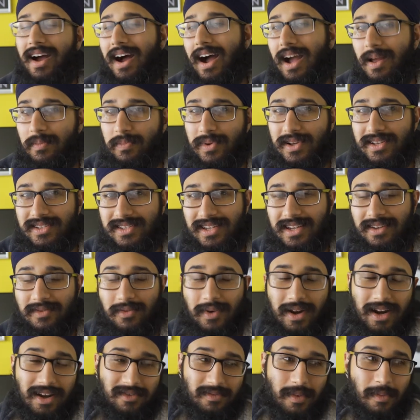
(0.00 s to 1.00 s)
I personally,
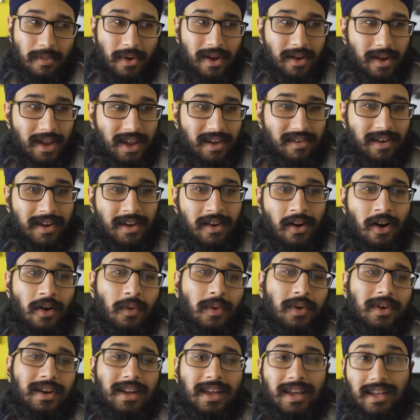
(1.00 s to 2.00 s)
when I remember hearing, oh,
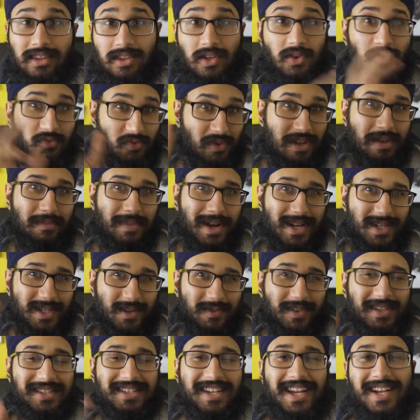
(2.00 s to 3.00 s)
we're gonna get the rematch
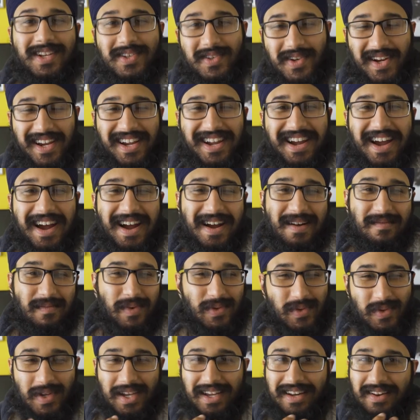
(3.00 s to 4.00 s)
of the century
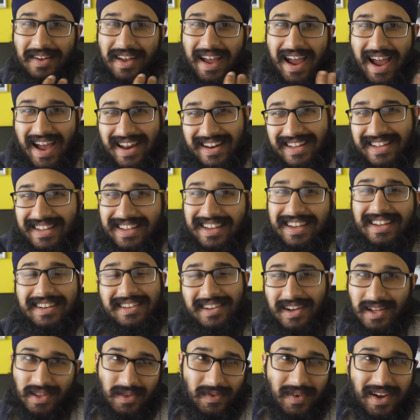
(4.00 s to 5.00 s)
between Anakin, and
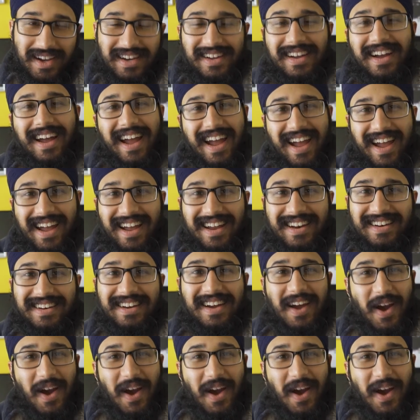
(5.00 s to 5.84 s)
Darth Vader, and